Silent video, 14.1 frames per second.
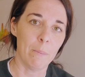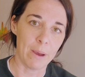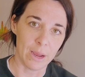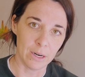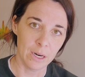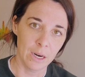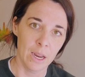
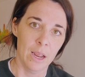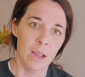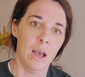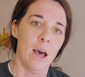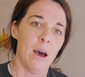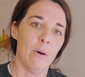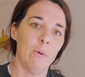better.
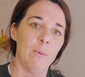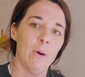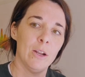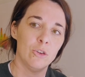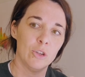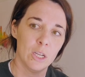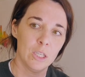We
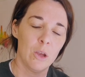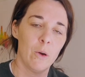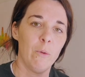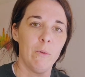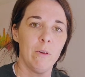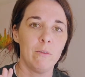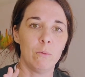want gentle, and
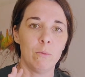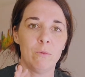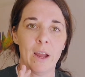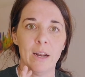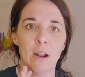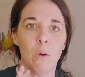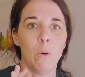we want to
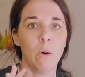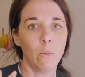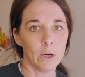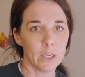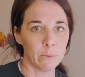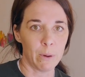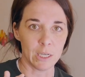find out what
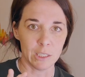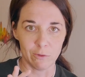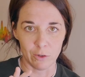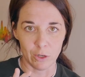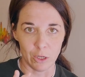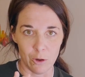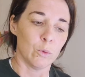works best
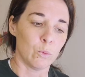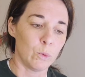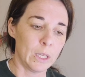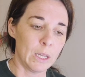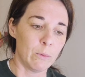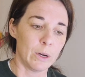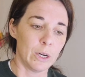for you. So
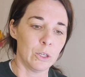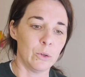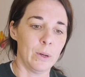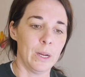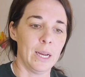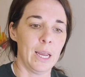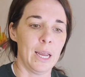really what you're
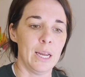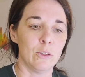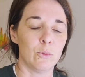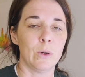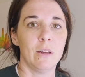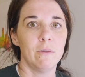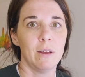doing is
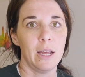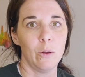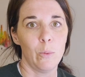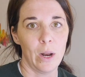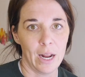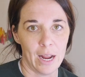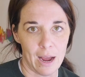
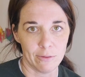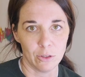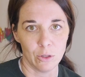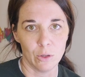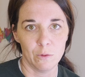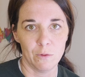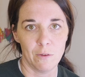reevaluating after
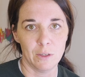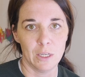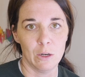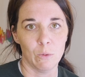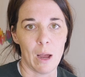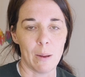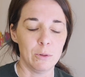those
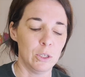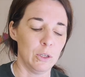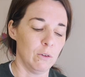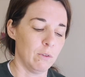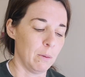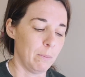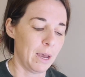15 reps. Do
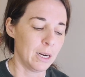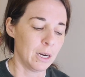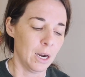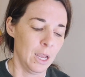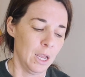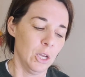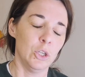you feel
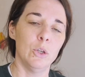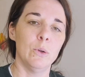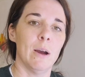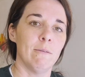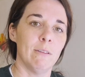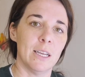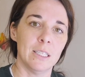better? Do you
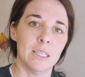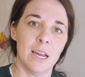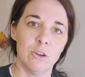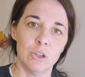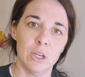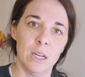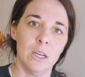have less
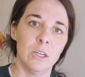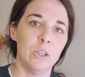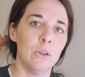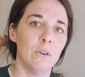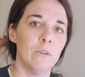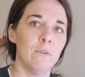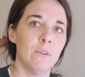tension? Do
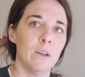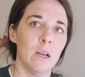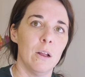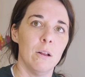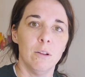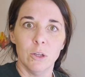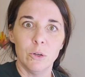you
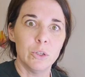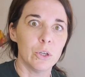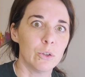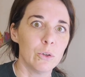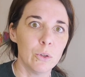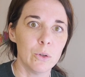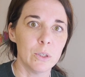feel looser
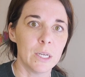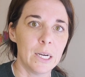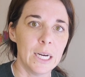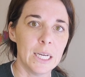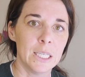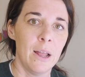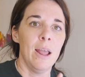through those
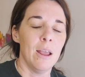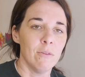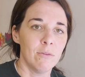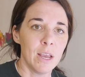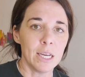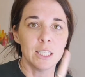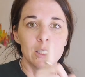areas? If
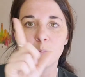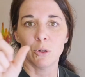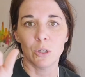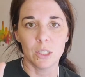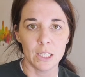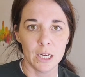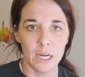yes,
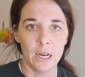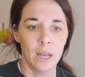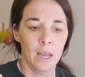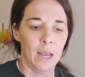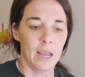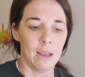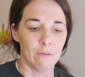proceed.
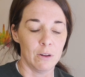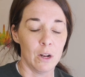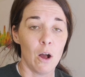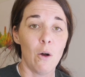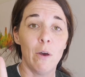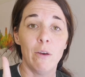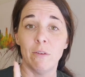If
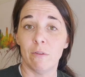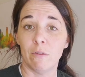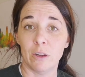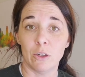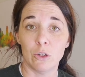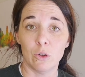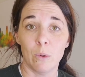no, if it
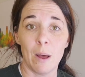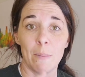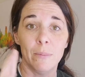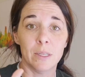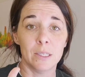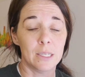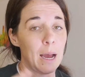flared you
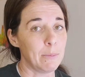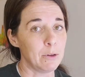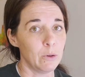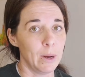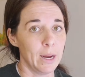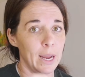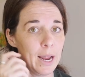up, stop
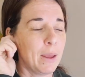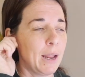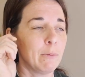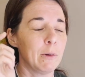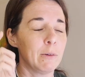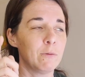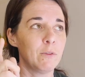doing it
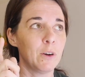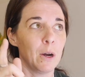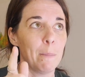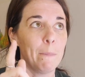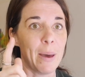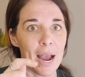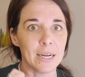and refer
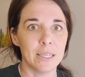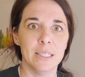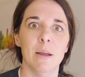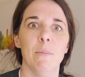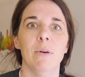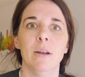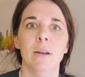back to
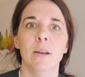someone